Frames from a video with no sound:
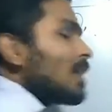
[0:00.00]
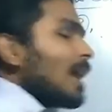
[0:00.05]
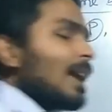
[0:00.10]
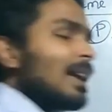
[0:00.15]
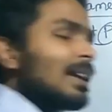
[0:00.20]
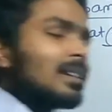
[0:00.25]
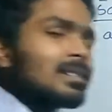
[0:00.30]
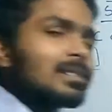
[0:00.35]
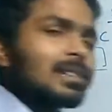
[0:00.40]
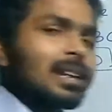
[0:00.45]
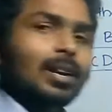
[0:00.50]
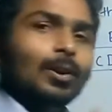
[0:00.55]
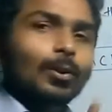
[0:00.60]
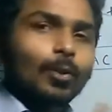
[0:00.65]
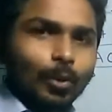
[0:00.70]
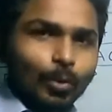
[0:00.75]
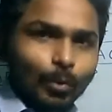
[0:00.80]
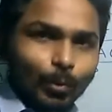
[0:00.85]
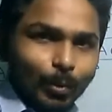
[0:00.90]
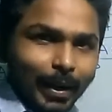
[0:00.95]
triangles are
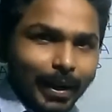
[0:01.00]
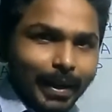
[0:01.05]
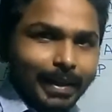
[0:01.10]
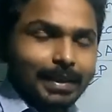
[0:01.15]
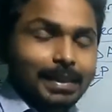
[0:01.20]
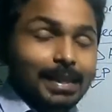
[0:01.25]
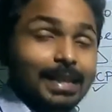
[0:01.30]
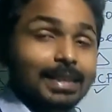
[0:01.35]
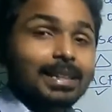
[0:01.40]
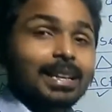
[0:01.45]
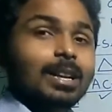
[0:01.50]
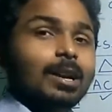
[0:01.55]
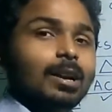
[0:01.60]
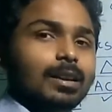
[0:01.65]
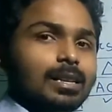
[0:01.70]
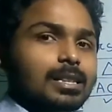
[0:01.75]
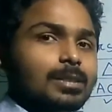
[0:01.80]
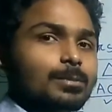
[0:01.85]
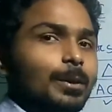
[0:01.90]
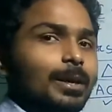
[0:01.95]
congruent, then their
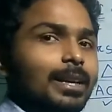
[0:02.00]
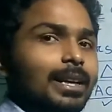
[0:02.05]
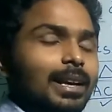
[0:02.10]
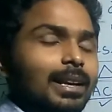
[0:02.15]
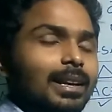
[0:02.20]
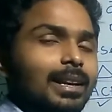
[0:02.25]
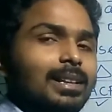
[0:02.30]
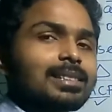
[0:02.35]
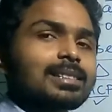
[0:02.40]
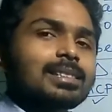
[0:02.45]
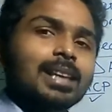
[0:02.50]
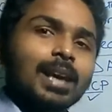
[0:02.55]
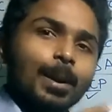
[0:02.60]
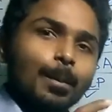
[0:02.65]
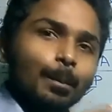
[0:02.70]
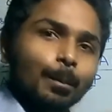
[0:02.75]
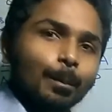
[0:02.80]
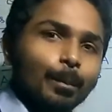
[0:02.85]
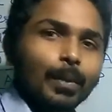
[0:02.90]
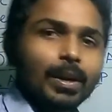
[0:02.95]
corresponding angles
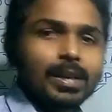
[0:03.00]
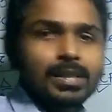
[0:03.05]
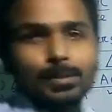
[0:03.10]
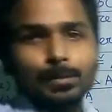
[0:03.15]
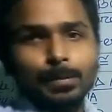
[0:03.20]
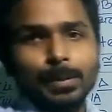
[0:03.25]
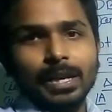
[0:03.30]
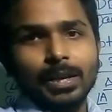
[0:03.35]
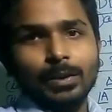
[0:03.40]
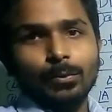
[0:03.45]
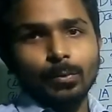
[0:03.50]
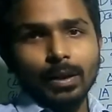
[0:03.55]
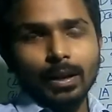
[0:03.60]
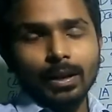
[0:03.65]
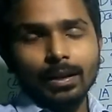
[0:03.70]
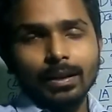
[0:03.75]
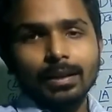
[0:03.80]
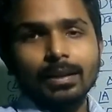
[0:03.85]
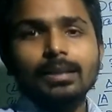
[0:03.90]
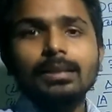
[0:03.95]
must be
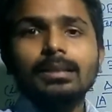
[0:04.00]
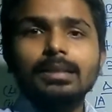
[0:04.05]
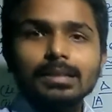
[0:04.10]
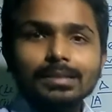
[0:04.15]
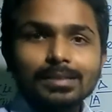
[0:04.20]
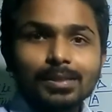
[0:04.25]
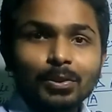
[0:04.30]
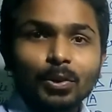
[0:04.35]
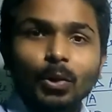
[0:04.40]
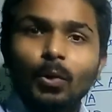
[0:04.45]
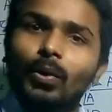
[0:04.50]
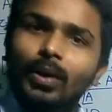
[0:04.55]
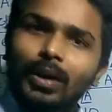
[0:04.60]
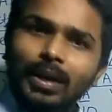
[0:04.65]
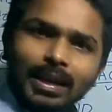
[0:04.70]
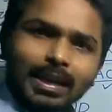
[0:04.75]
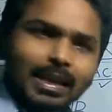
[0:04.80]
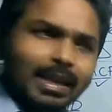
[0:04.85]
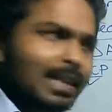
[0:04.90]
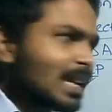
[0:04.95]
equal. Yes or
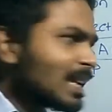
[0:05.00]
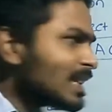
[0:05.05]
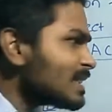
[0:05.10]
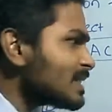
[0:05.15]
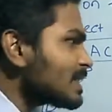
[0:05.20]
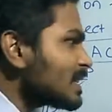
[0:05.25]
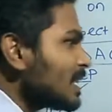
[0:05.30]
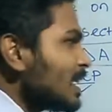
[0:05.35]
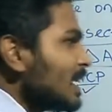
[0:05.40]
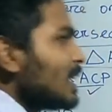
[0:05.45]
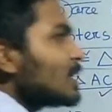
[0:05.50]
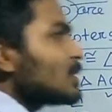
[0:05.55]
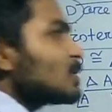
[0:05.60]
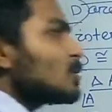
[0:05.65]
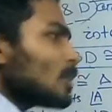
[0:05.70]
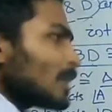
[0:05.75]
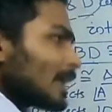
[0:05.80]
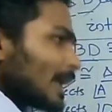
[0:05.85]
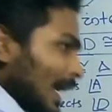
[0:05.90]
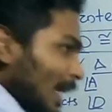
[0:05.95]
no? Yes.
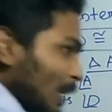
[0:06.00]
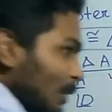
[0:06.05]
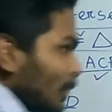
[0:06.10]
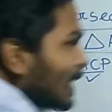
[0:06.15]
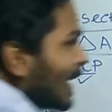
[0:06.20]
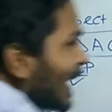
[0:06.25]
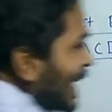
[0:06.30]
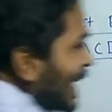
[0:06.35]
So can we